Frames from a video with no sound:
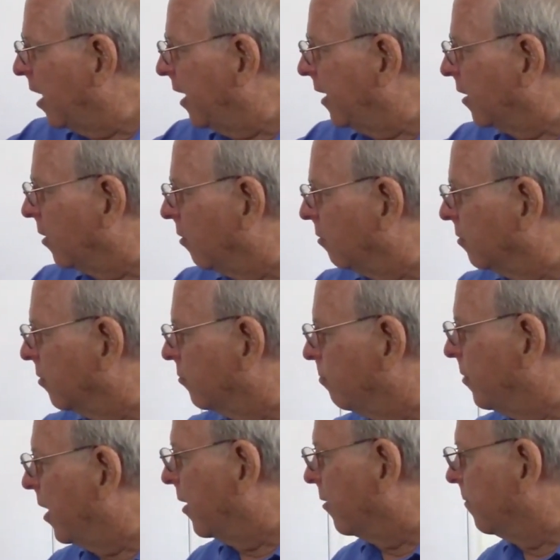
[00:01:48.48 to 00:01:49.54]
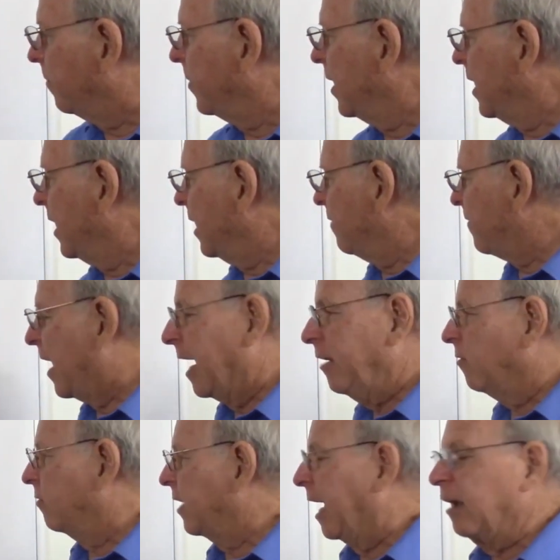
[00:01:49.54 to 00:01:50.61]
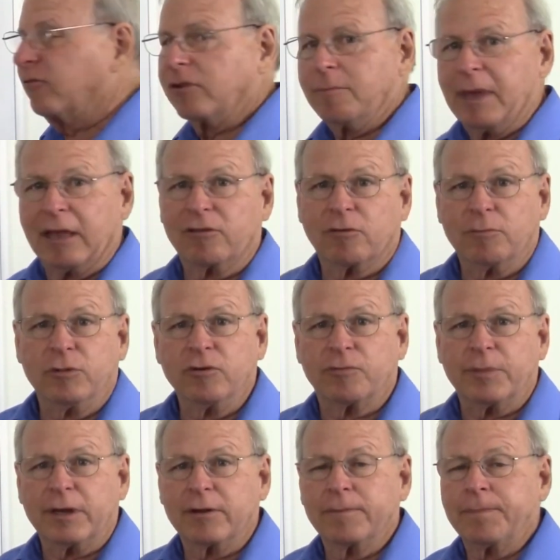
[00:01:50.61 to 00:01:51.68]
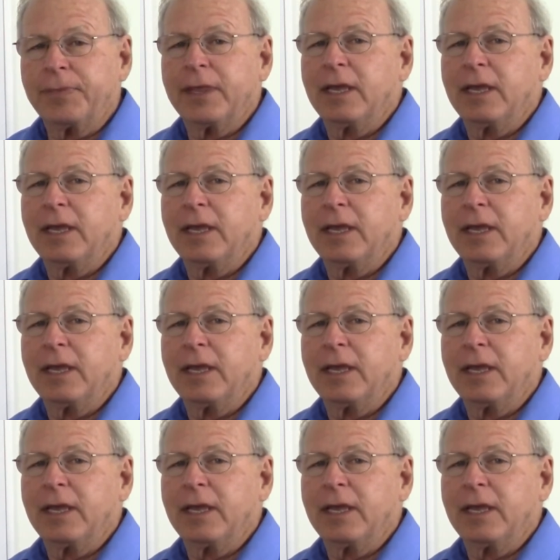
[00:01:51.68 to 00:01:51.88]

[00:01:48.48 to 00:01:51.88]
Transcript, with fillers: line along this bottom if I don't actually make some movement.